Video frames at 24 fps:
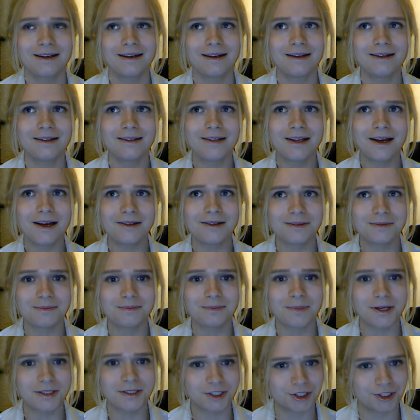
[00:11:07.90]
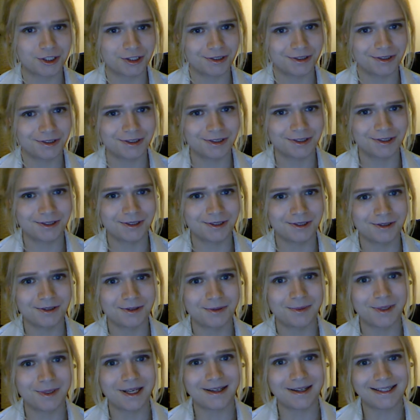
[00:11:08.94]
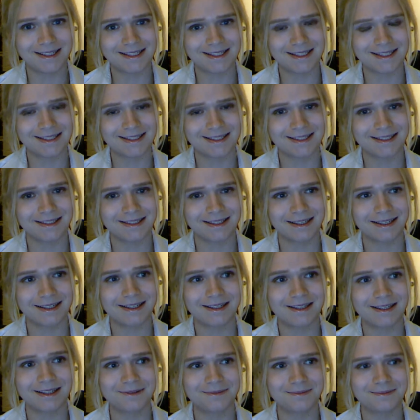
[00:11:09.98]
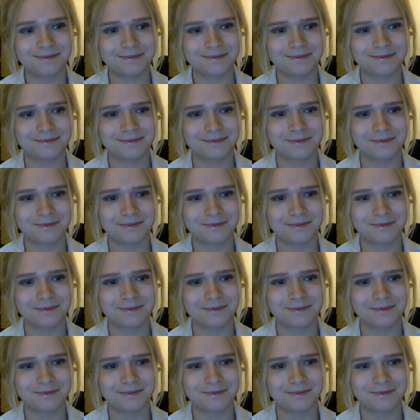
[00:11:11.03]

not much, to be honest. Um,